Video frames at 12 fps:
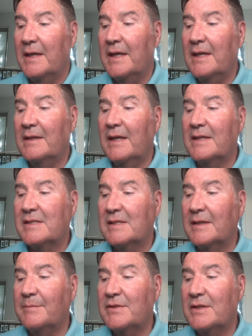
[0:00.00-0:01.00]
Eli
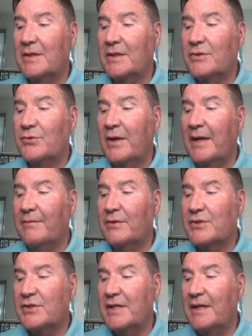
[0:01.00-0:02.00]
slipped into the
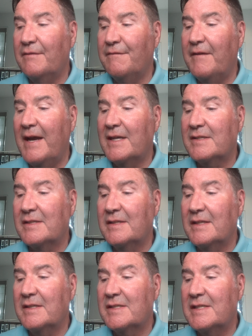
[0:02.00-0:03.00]
driver's seat,
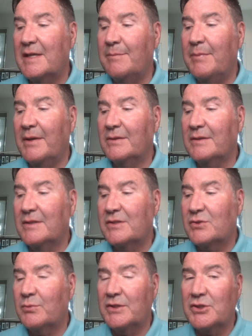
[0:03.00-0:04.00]
fastened his seatbelt, and
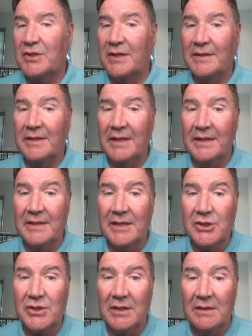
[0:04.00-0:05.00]
switched on the
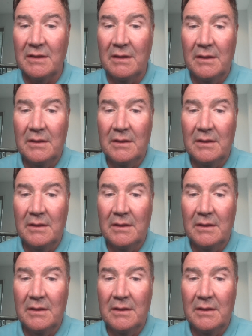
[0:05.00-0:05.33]
ignition.